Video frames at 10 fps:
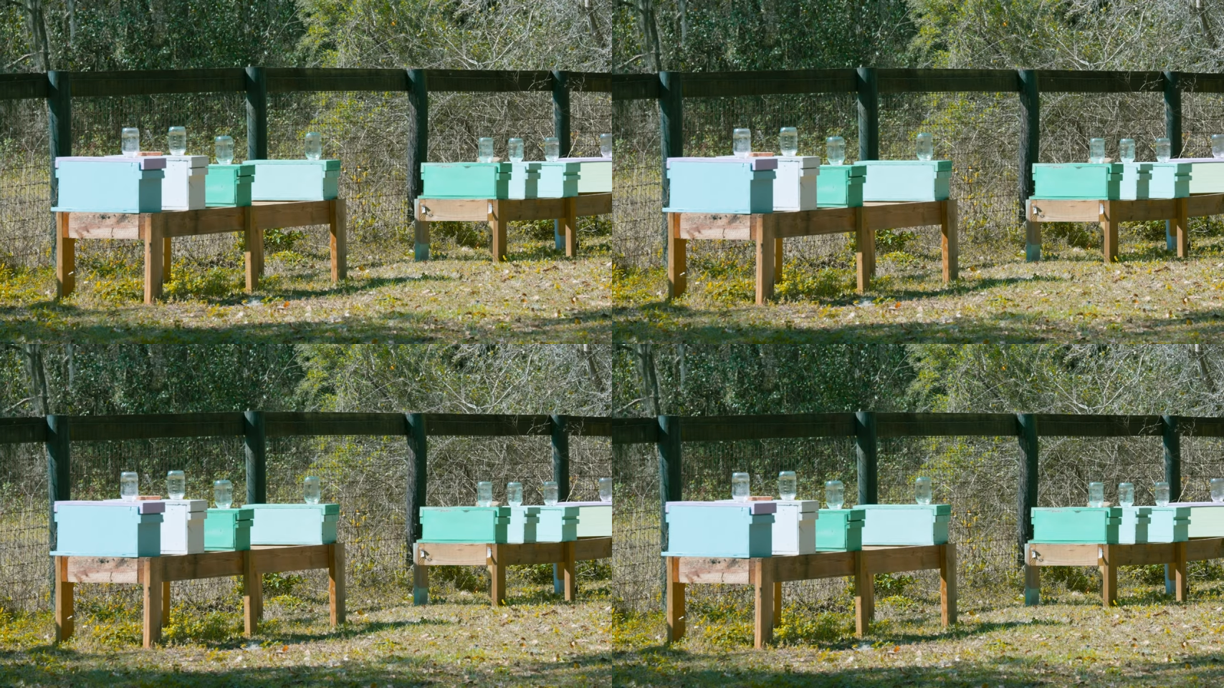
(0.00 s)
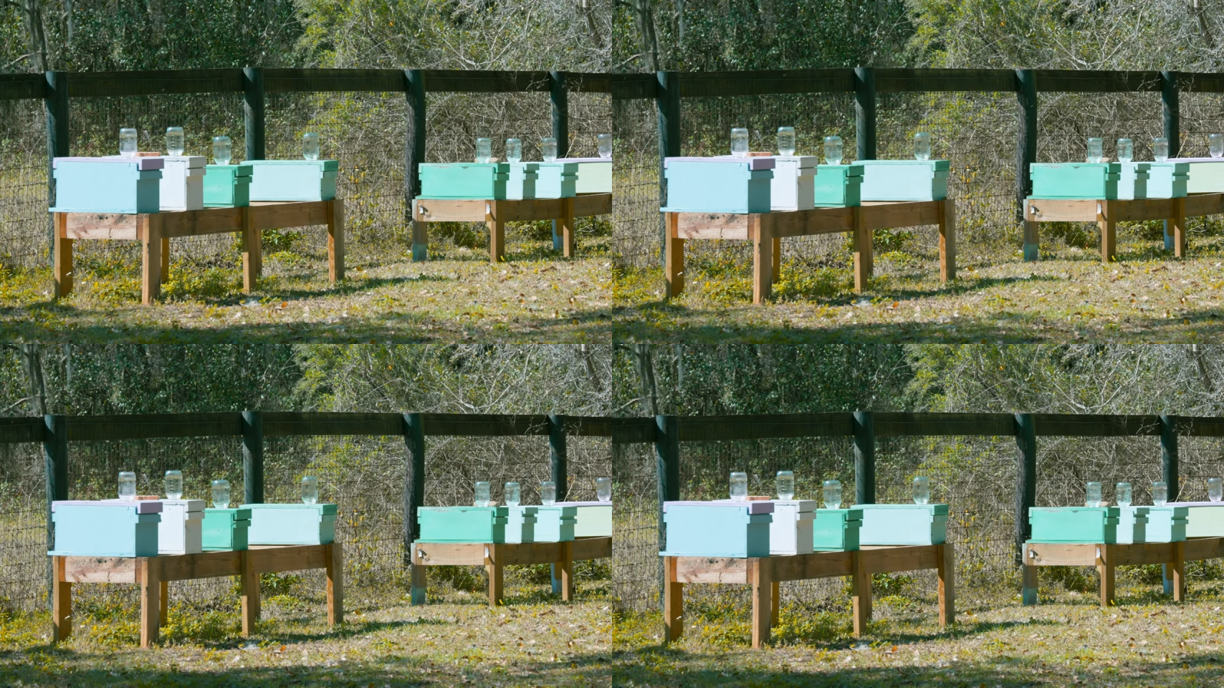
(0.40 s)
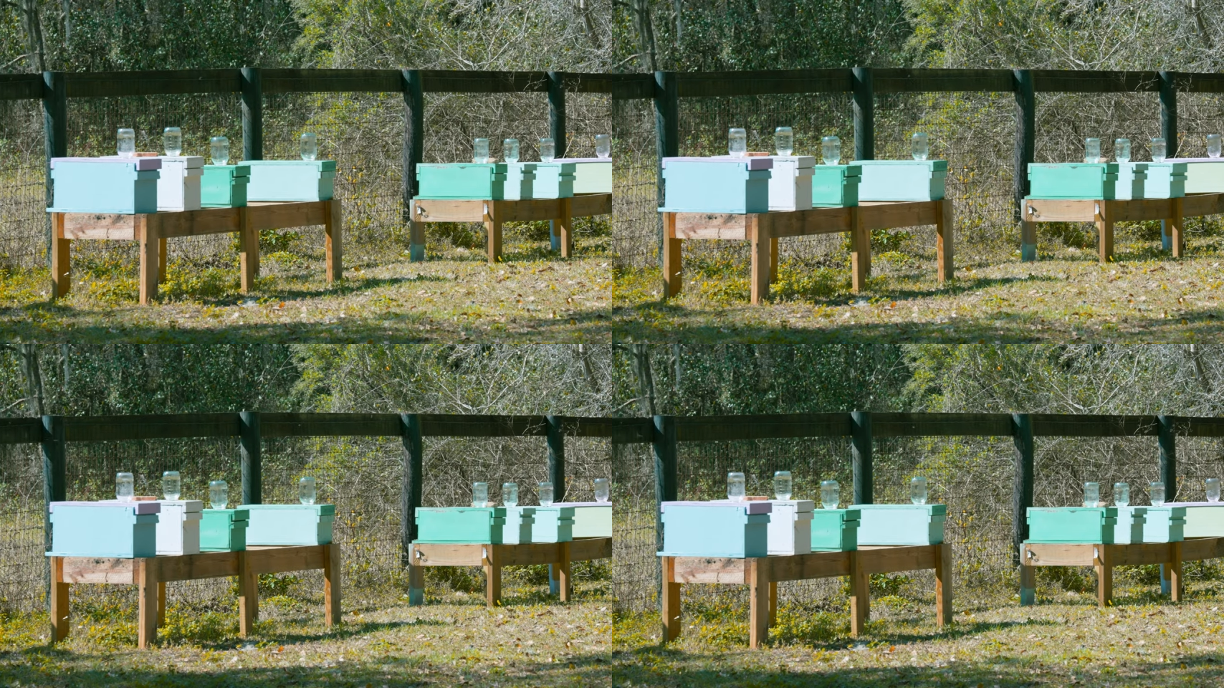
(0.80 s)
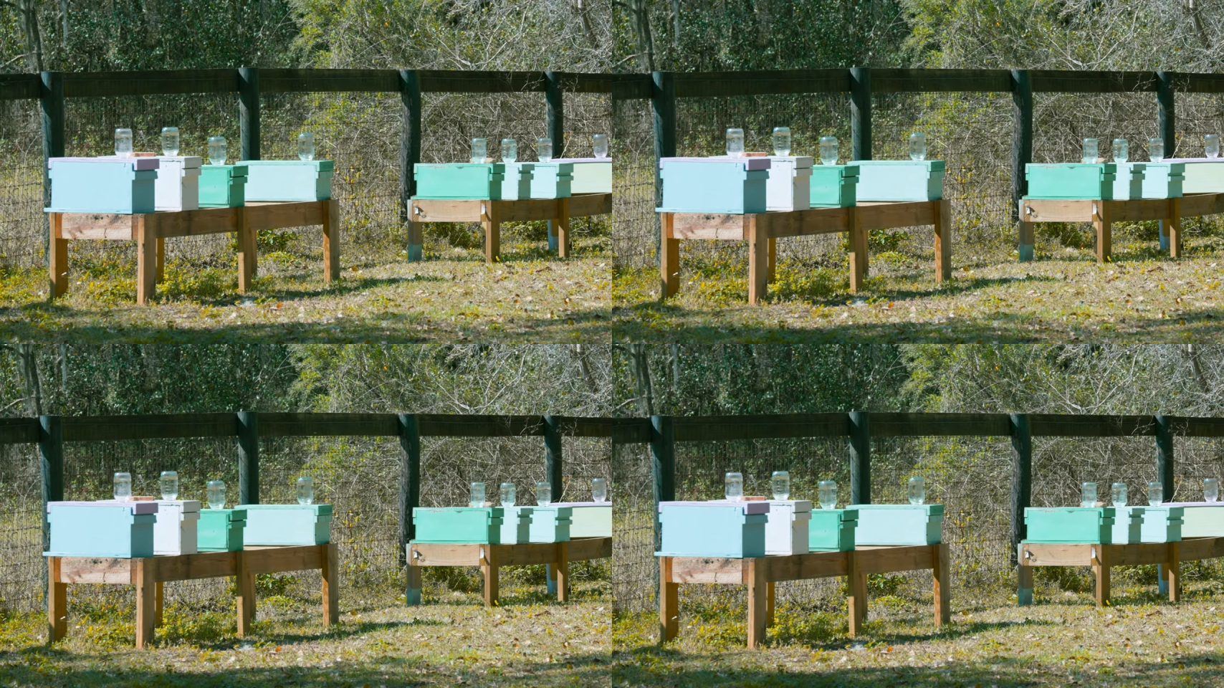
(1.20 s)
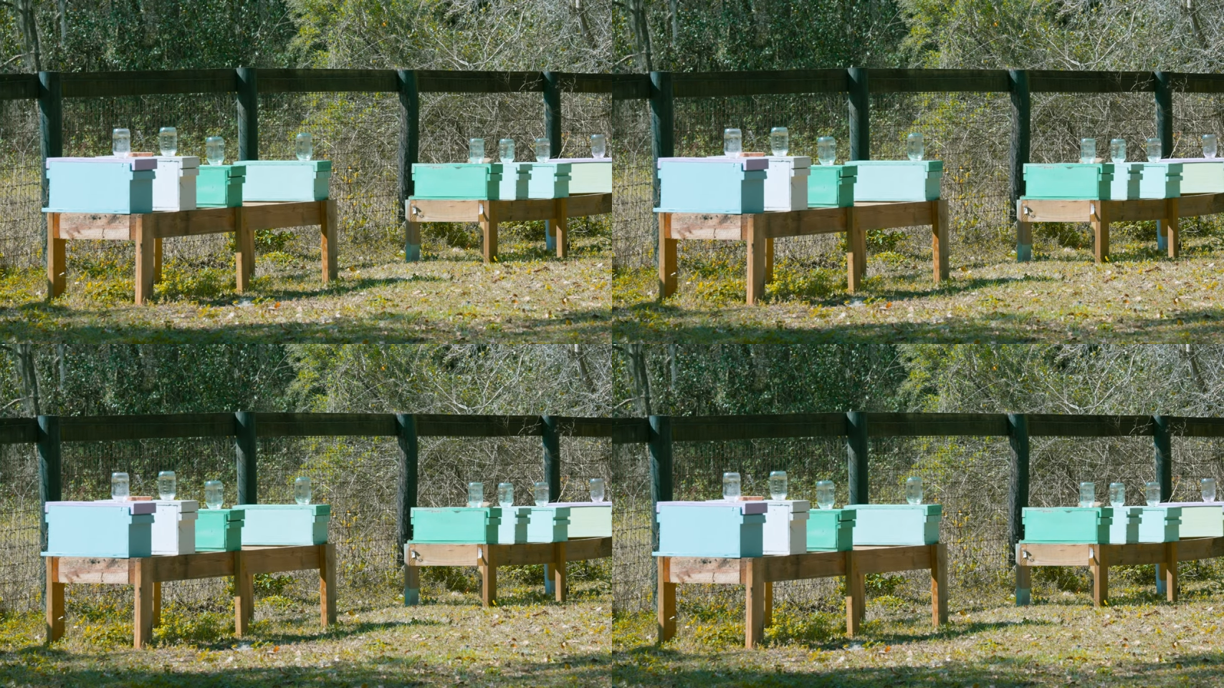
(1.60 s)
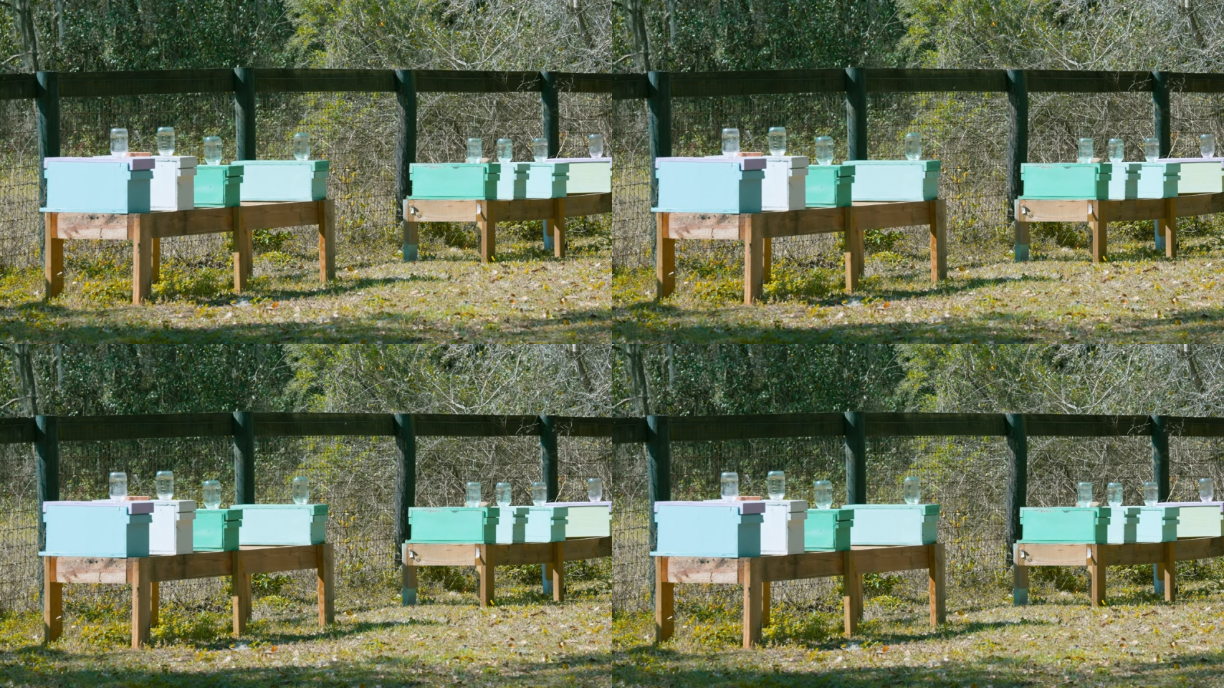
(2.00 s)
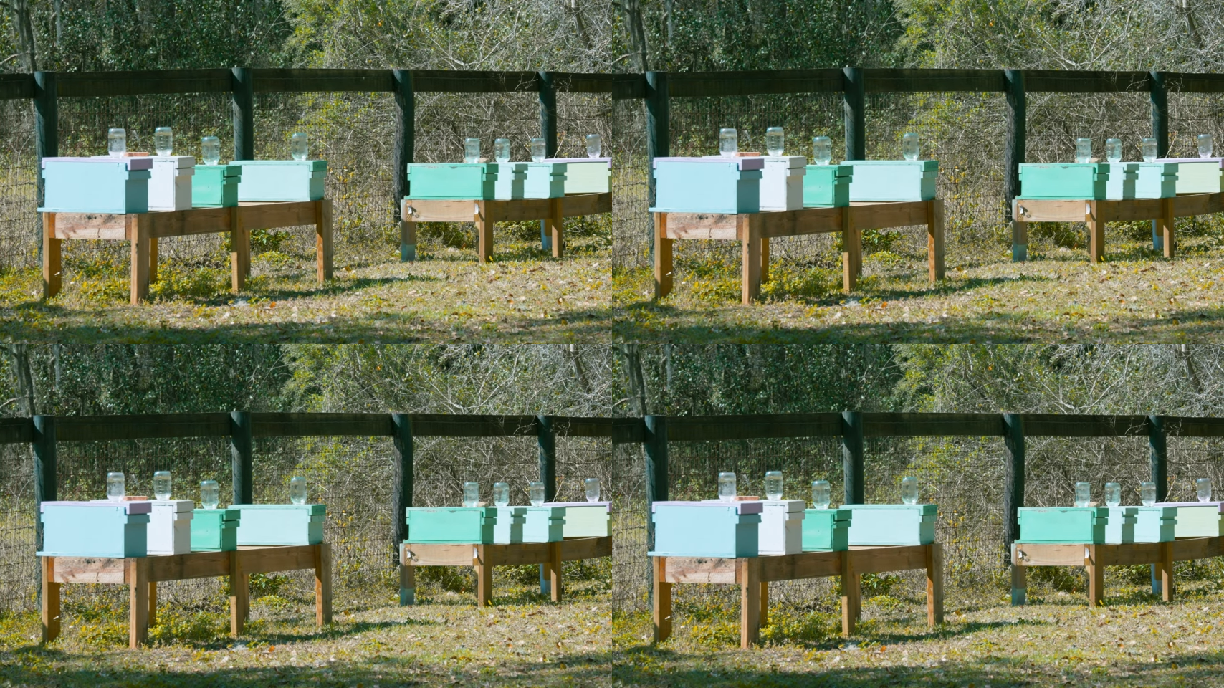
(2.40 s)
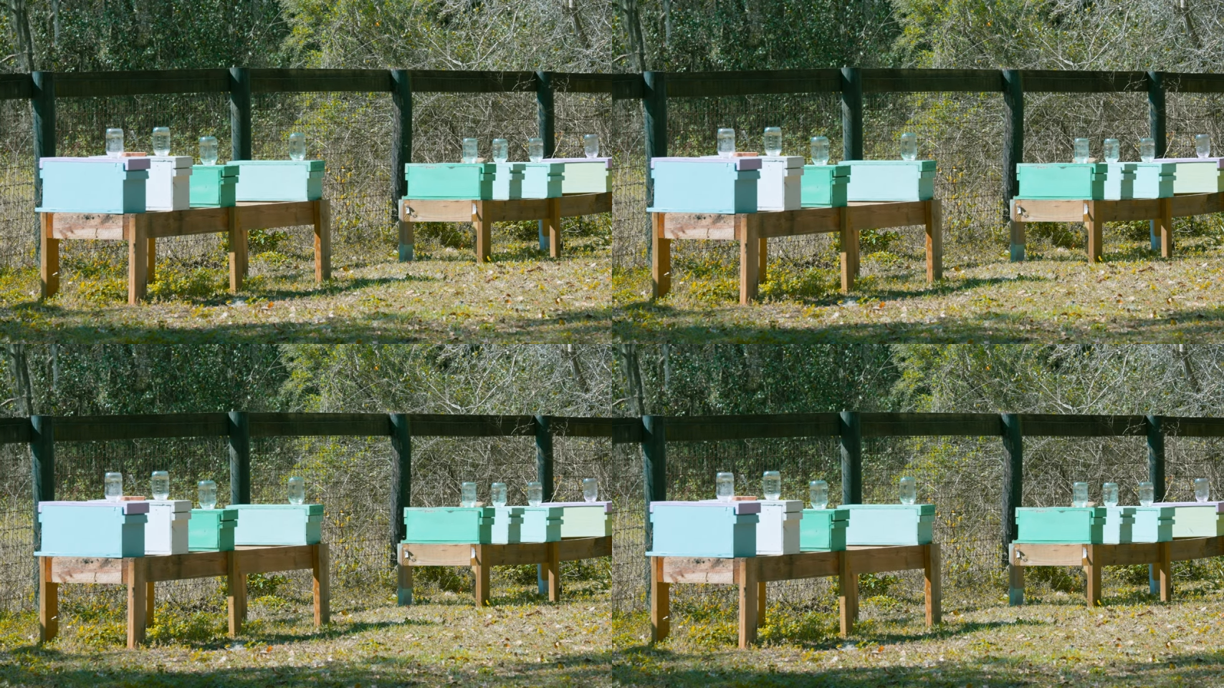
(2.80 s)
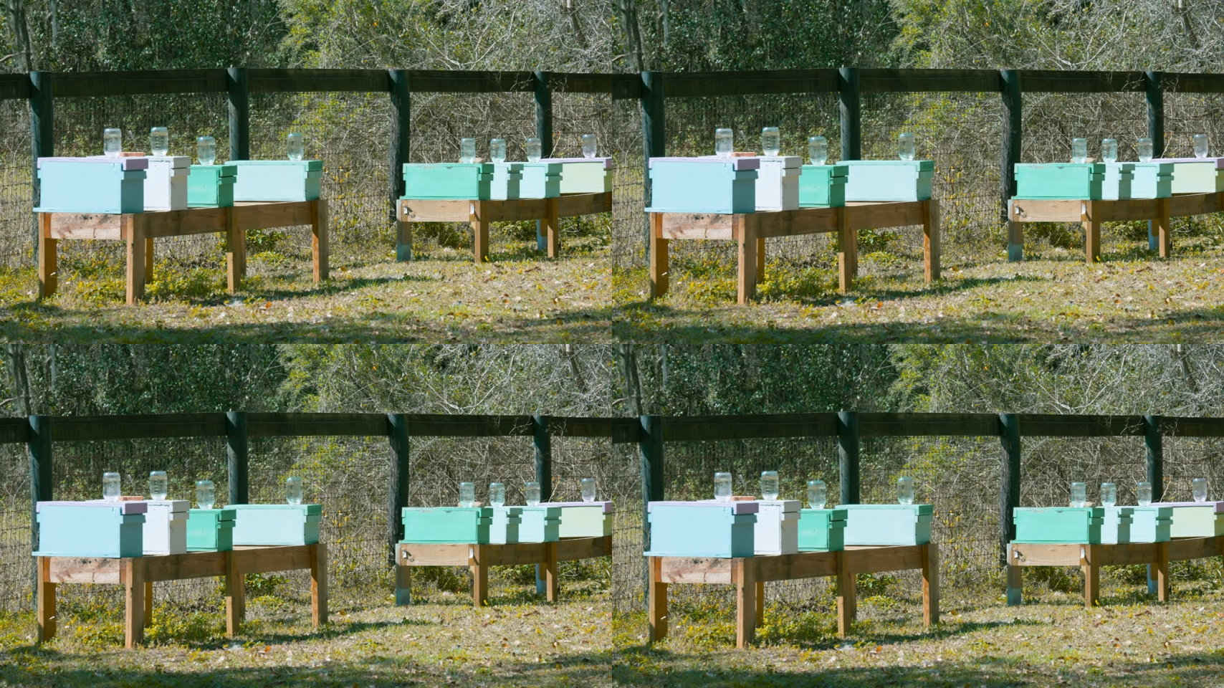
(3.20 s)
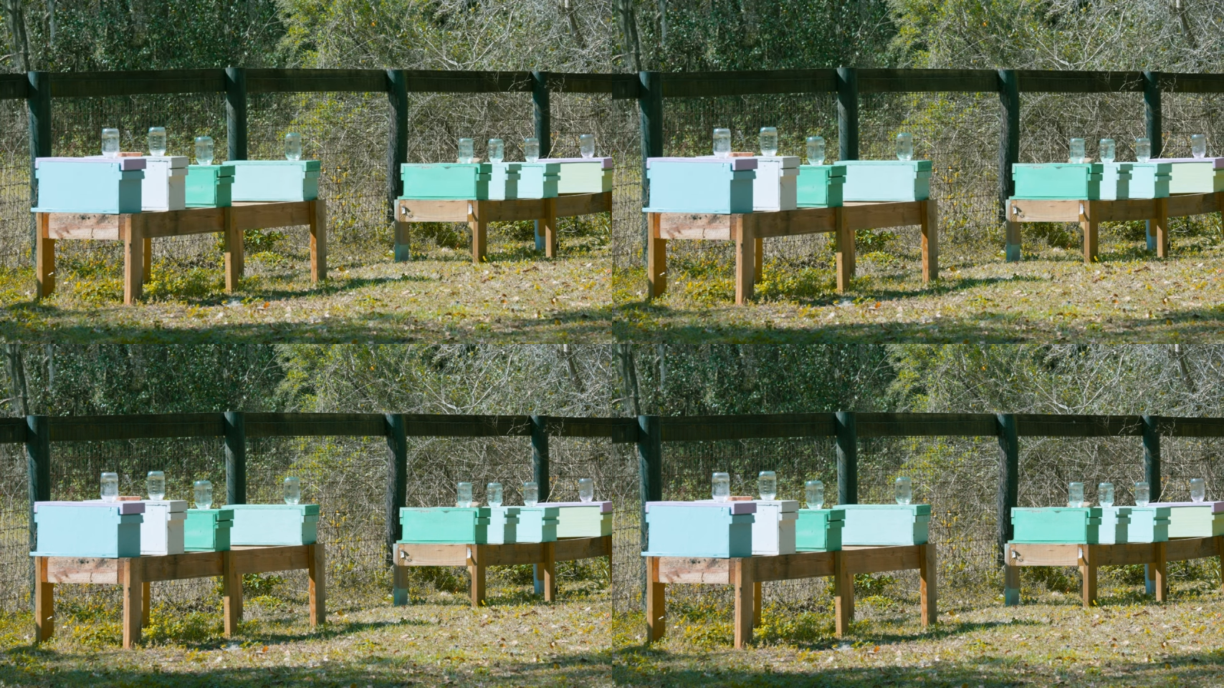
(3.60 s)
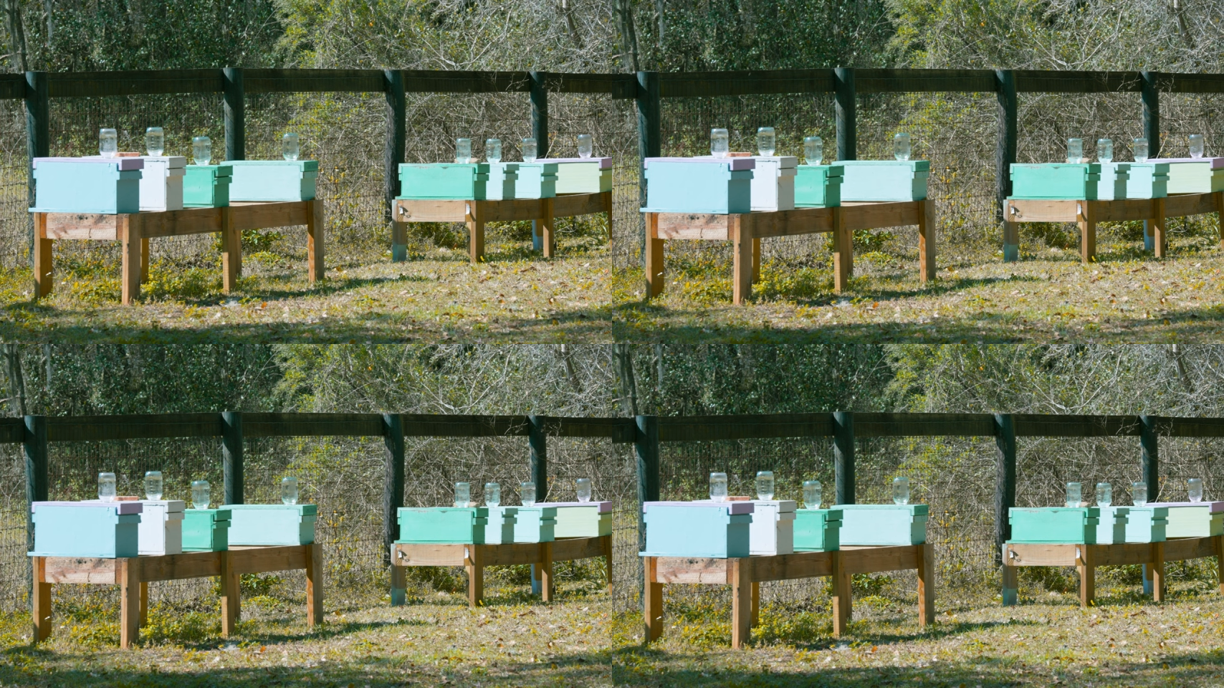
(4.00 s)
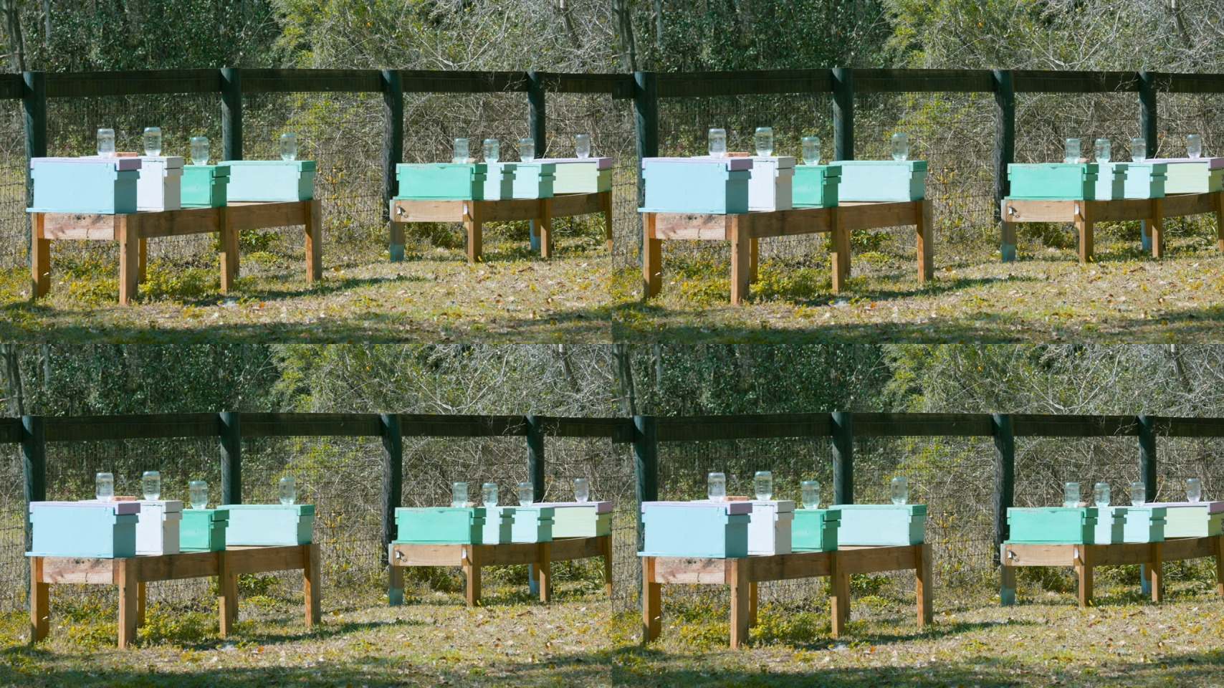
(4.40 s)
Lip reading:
Nobody's mouth can be seen.